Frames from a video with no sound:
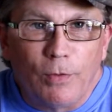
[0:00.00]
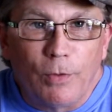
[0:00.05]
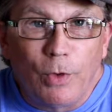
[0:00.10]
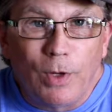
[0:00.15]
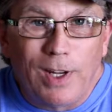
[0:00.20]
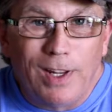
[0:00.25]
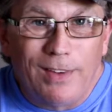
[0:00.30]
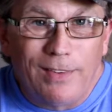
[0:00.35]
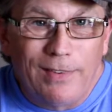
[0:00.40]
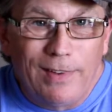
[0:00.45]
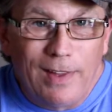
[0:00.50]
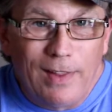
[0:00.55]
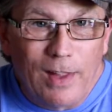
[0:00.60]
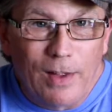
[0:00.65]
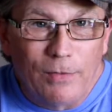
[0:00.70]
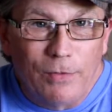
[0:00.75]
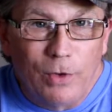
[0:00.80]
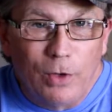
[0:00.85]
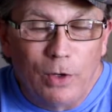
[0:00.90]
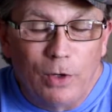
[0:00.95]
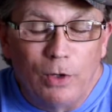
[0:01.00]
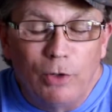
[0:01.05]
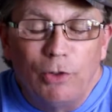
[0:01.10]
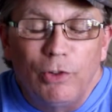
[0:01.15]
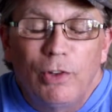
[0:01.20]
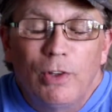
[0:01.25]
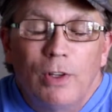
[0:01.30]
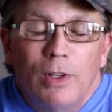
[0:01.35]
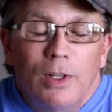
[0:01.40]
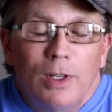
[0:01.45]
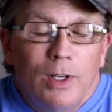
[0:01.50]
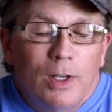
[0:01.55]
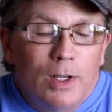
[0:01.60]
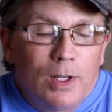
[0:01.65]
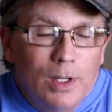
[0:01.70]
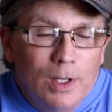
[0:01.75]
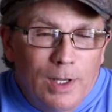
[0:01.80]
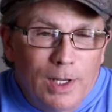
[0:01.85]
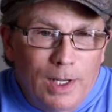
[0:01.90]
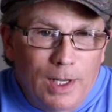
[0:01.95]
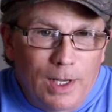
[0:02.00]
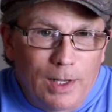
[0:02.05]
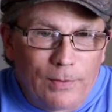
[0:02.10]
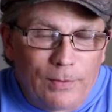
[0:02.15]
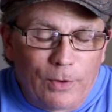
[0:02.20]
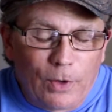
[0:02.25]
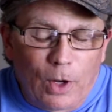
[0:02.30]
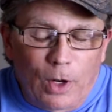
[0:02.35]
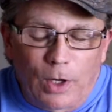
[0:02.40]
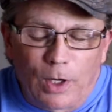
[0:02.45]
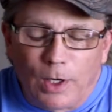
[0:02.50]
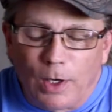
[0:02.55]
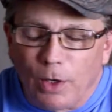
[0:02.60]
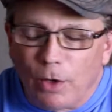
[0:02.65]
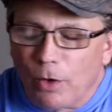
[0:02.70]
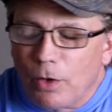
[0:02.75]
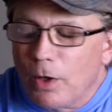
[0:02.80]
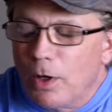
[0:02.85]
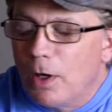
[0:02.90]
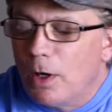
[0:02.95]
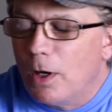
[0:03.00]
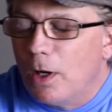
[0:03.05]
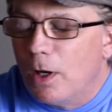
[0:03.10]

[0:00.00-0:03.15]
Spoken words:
If you didn't see that footage, it's not in there.